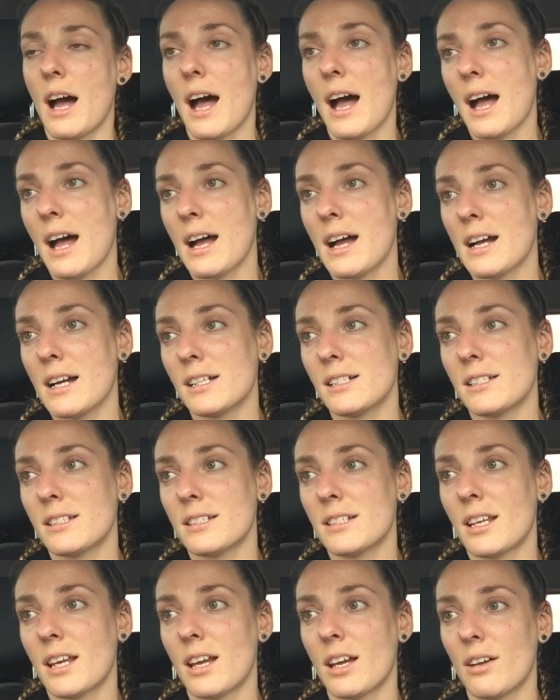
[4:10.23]

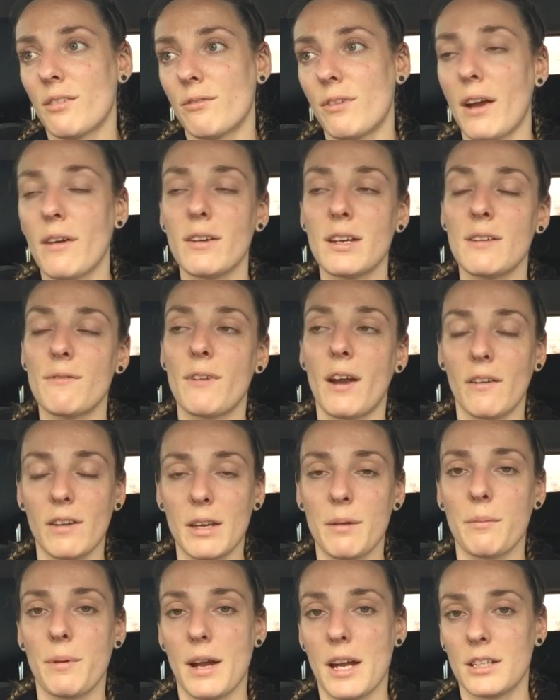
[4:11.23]
and very,
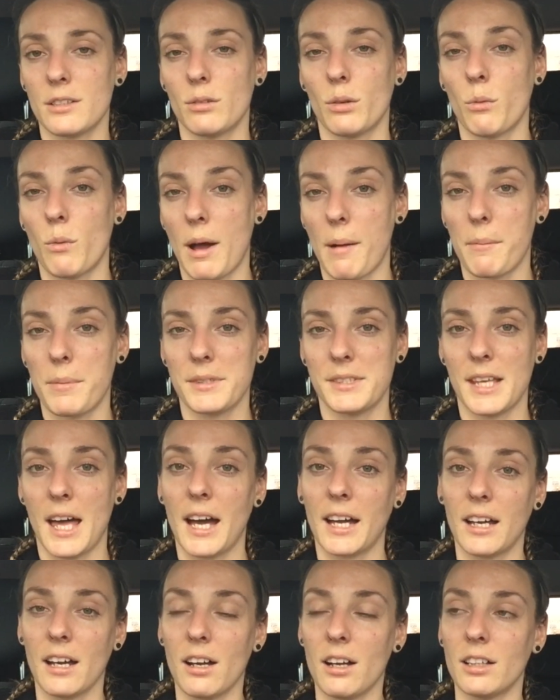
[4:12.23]
very impressed with
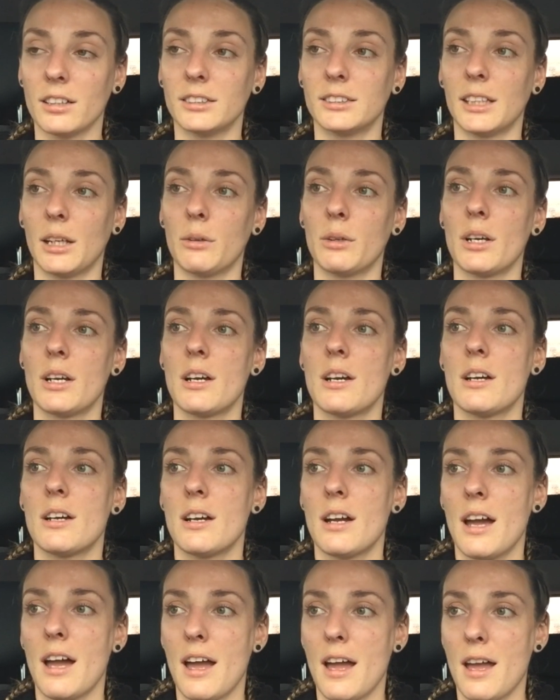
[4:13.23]
Wan-Bissaka also.
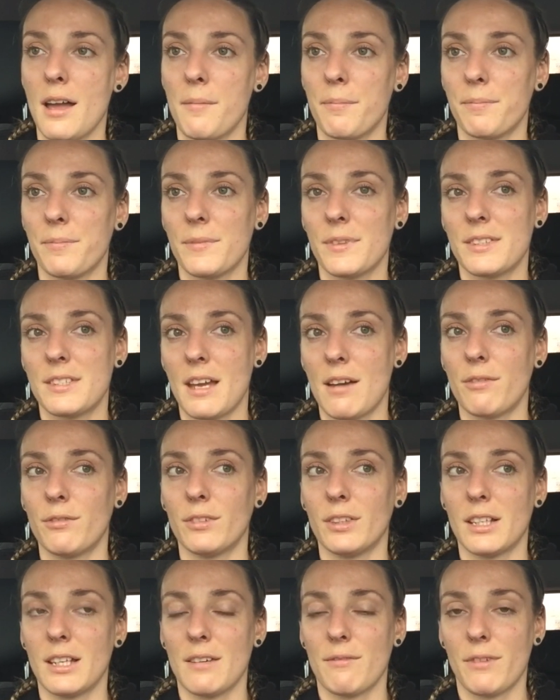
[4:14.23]

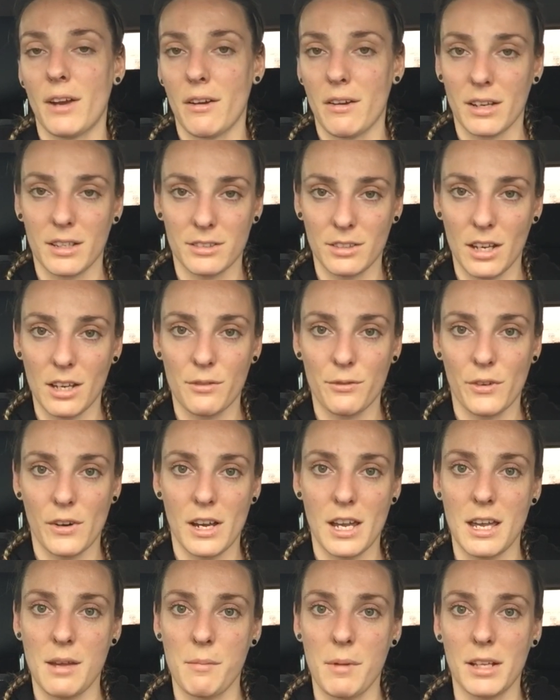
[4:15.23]
Definitely very excited for
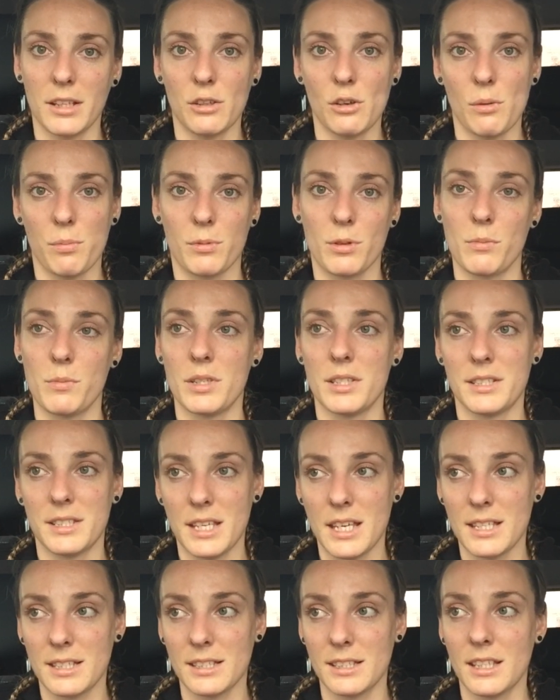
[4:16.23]
him and the upcoming
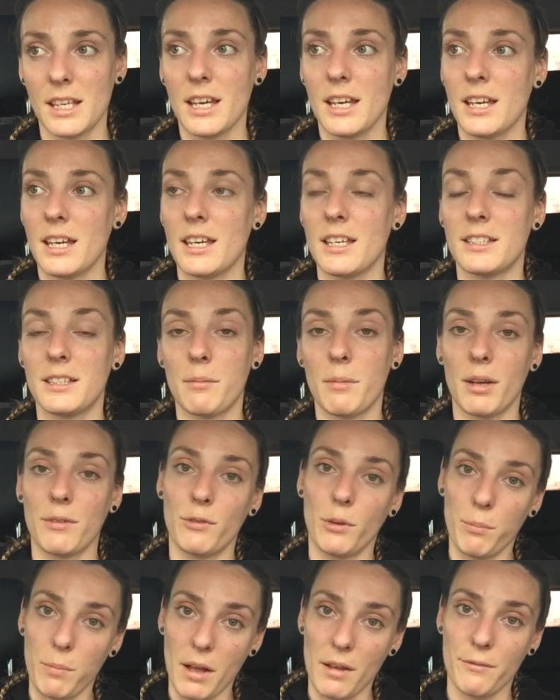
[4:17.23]
season. He's in my
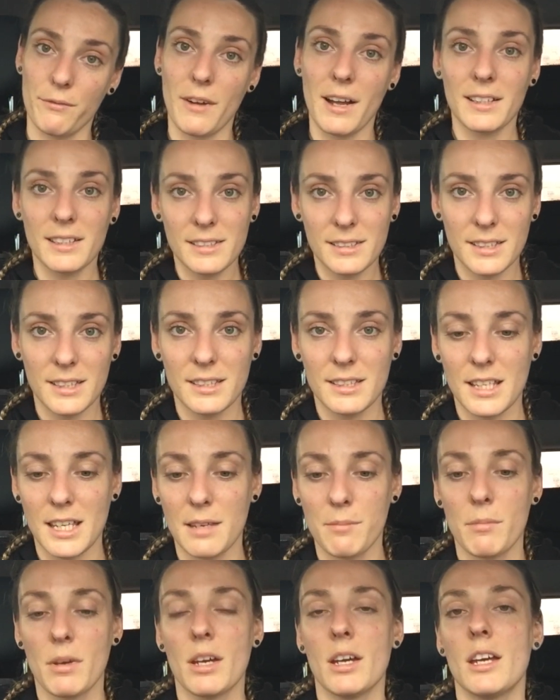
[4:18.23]
football fantasy
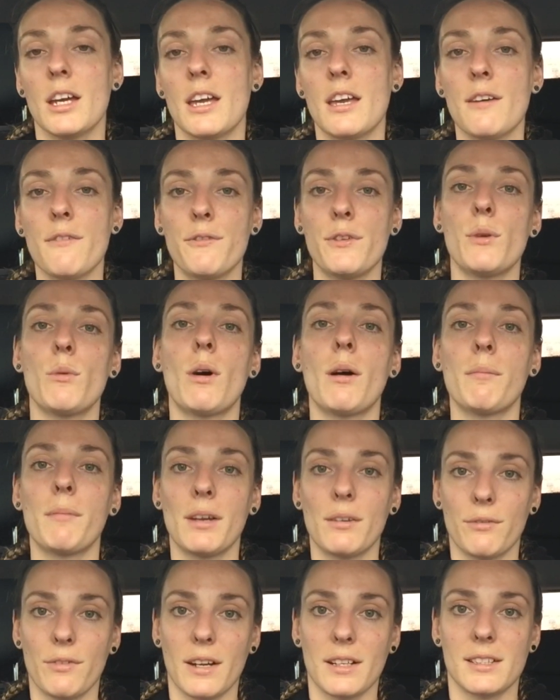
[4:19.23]
team. If you want
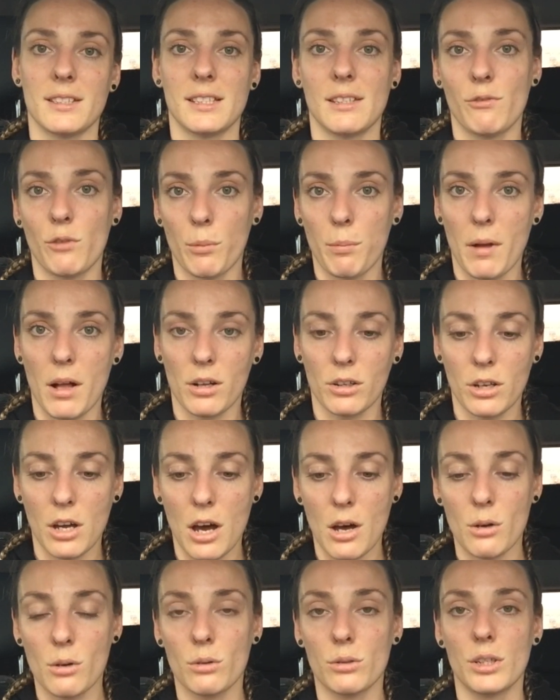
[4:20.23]
my fantasy football
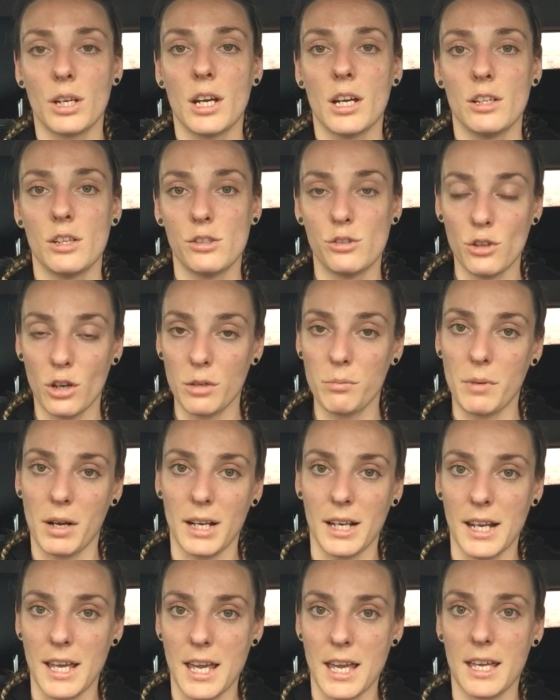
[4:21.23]
code to join
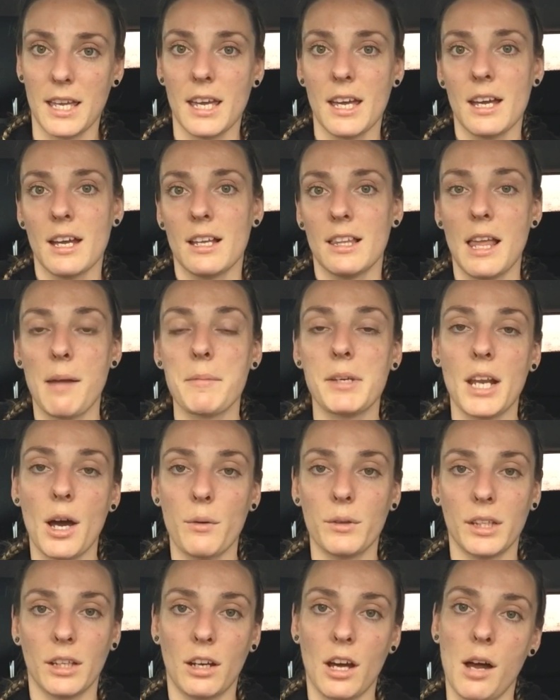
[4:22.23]
my league, let me
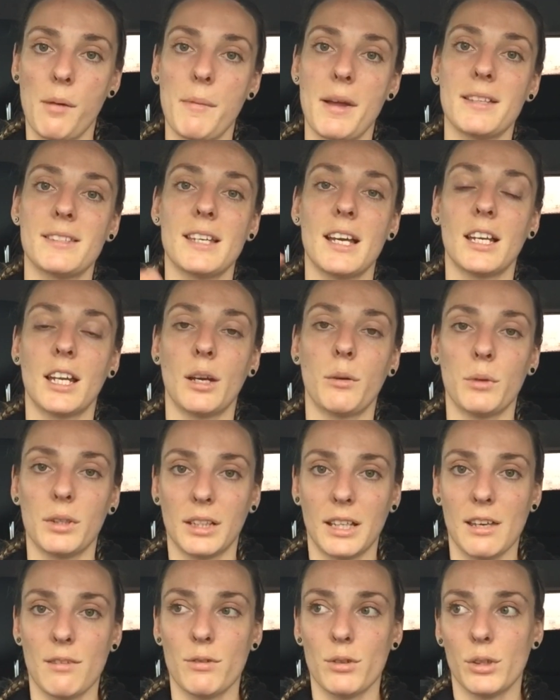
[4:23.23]
know in the comments and I
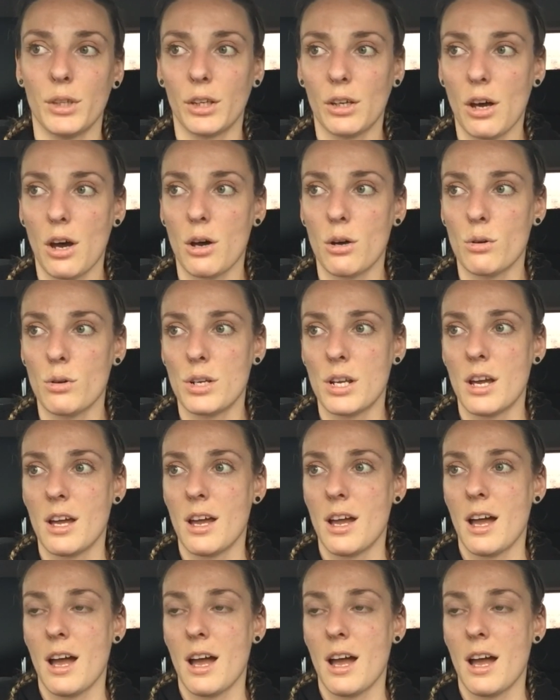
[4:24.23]
will give you the code.